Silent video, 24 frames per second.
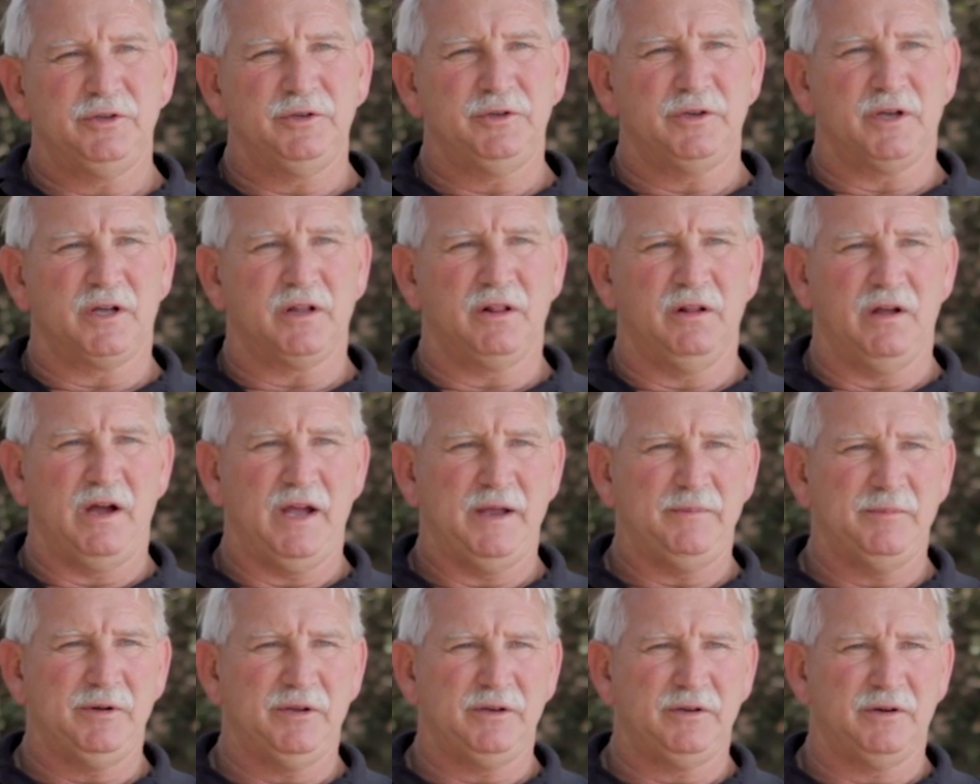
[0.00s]
due to
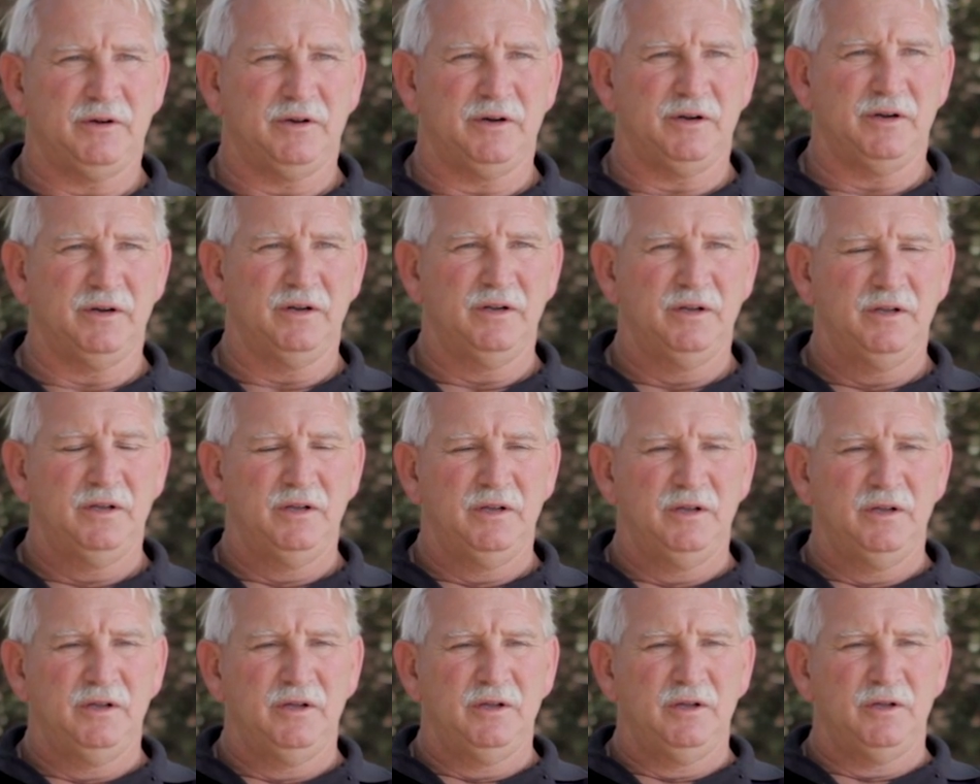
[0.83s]
climate or
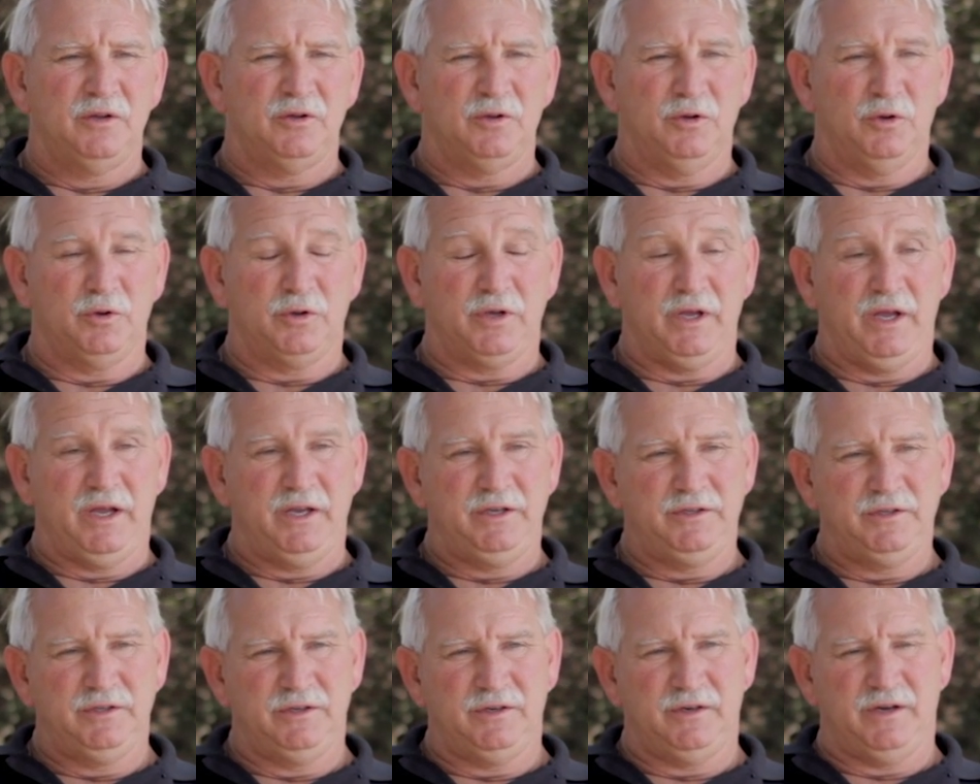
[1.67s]

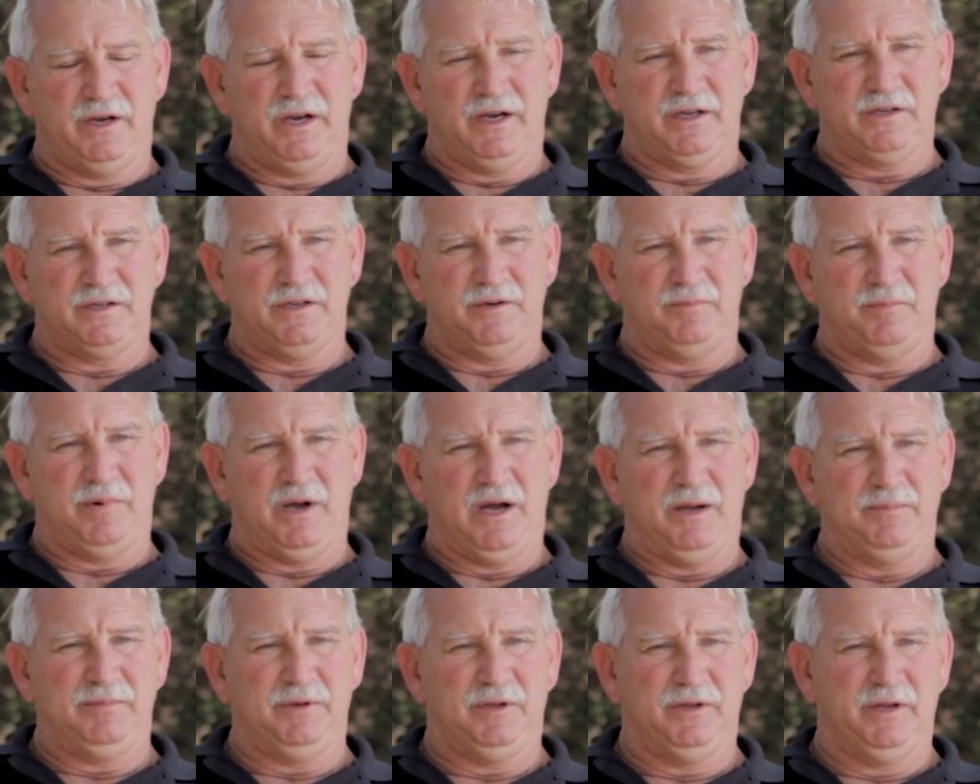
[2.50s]
location or actually
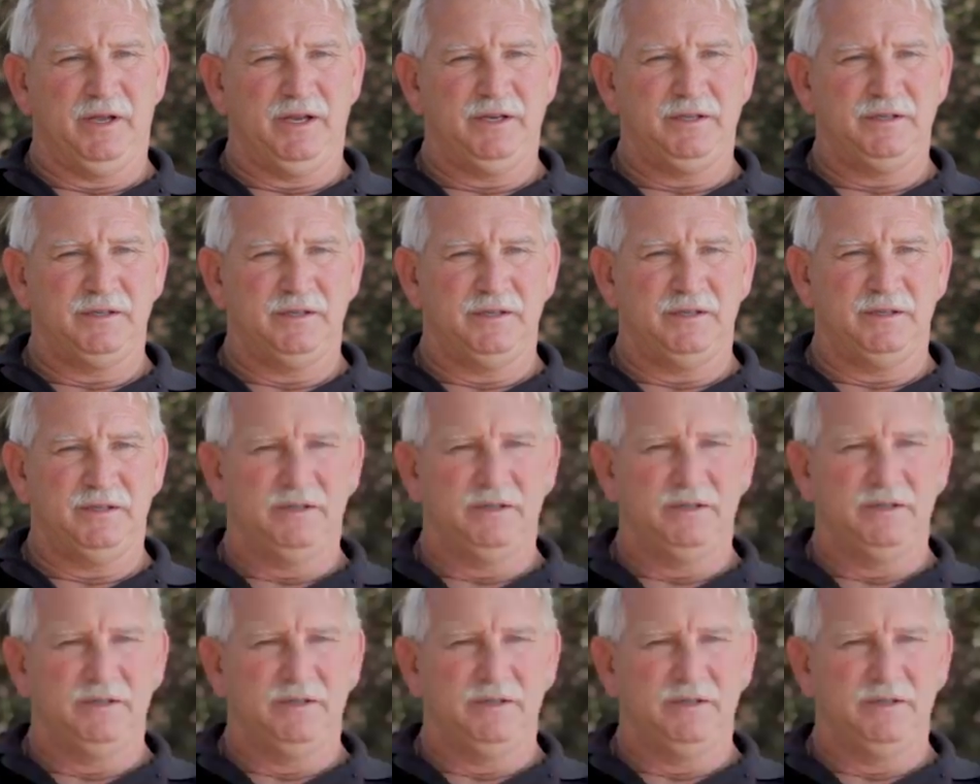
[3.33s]
population